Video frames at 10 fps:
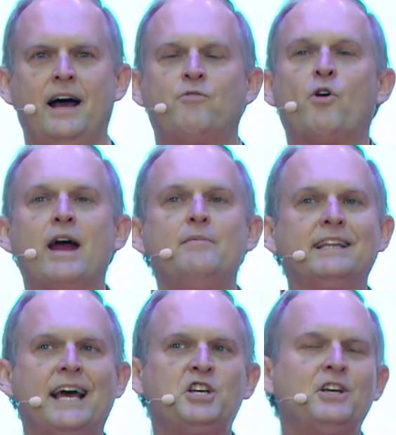For
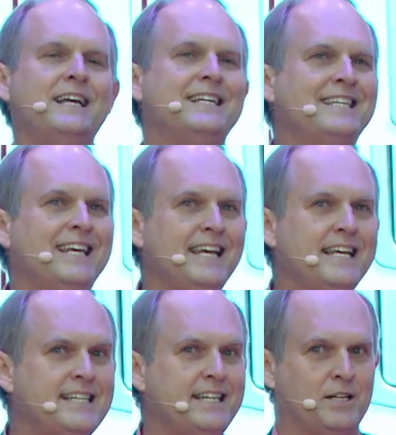emulation, it's
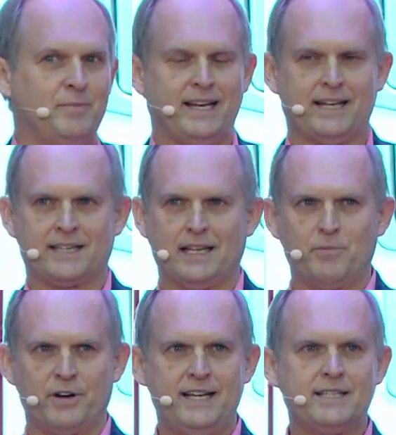easy to meet
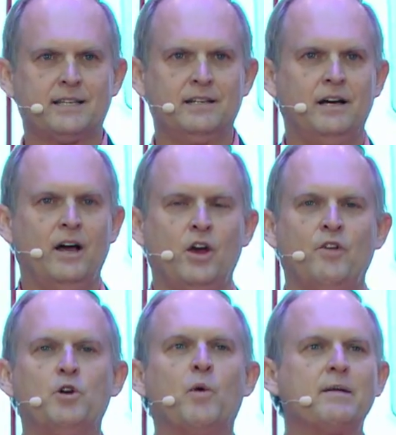celebrities
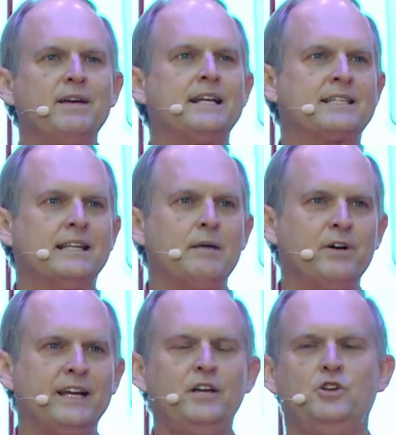if you want to meet a
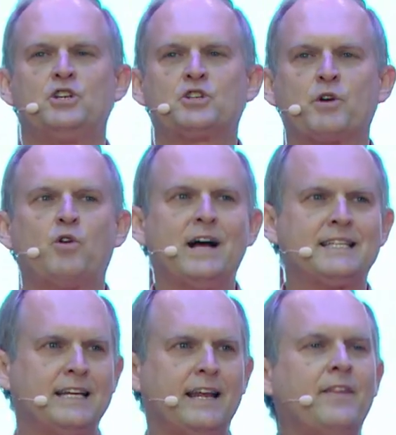celebrity, you just
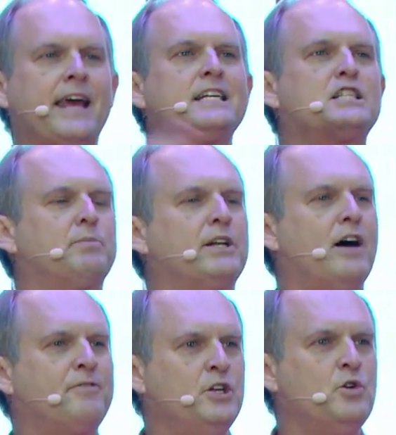request it and they can split
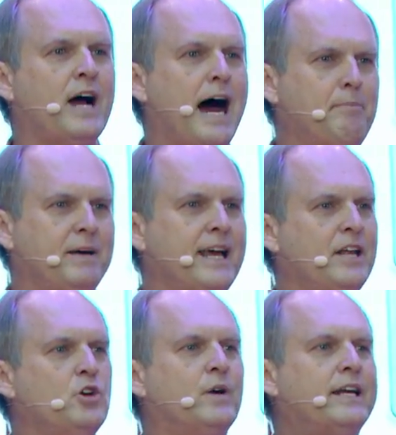off a new copy
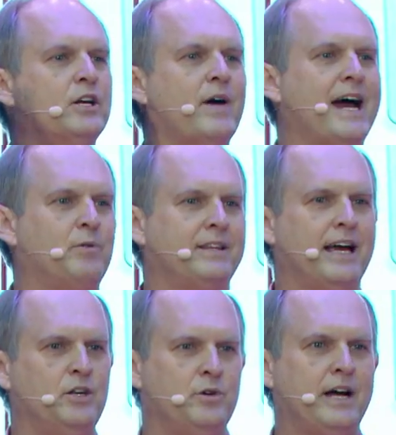and you can interact with
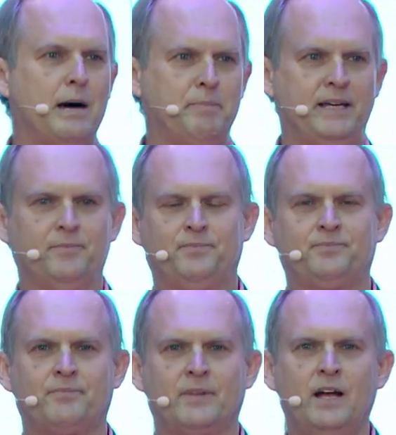that new copy.
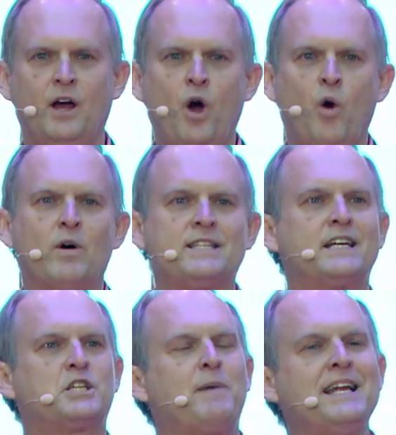What's
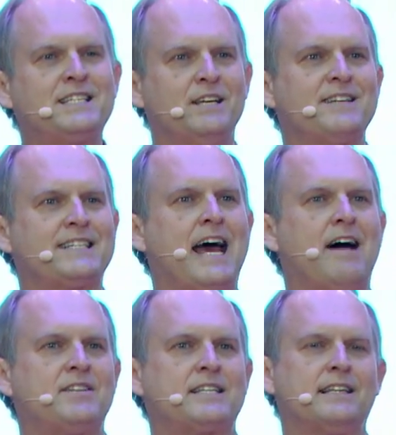expensive is to
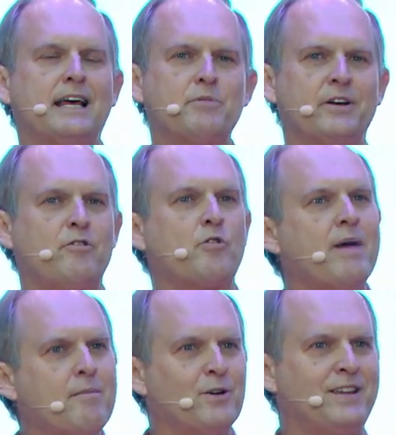have the celebrity
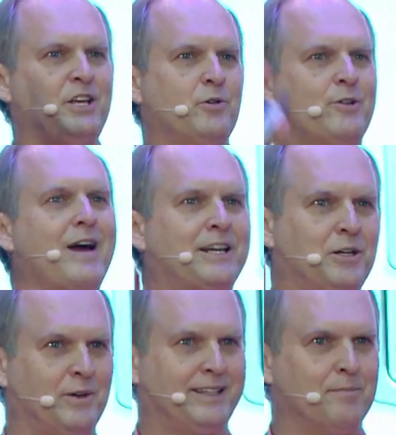remember that you
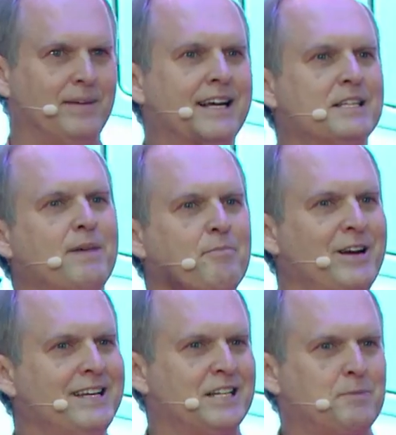interacted with them because
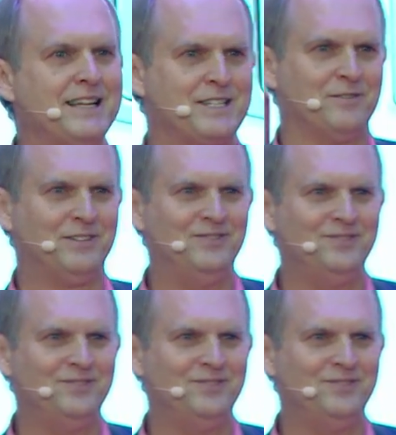memory is expensive.